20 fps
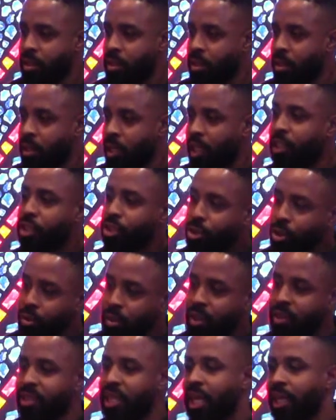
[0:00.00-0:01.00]
And the truth
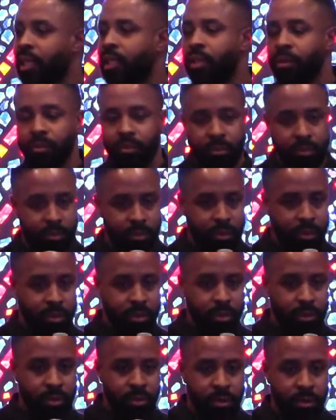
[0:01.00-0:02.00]
is not in him.
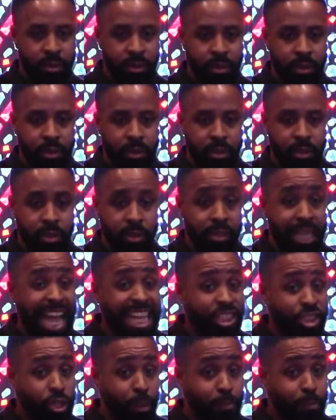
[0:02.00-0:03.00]
That's
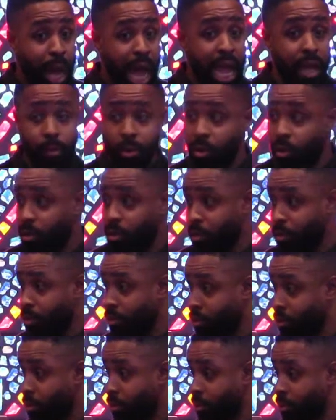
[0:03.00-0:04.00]
the Bible.
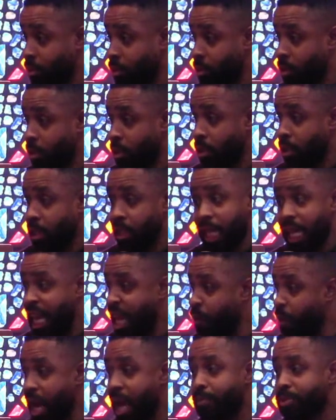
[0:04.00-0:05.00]
That ain't
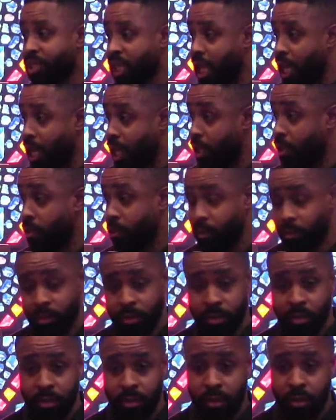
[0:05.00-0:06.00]
what I'm saying.
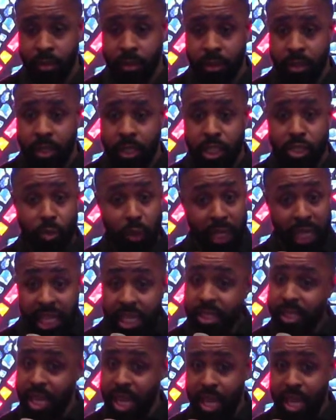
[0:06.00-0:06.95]
It's what he said.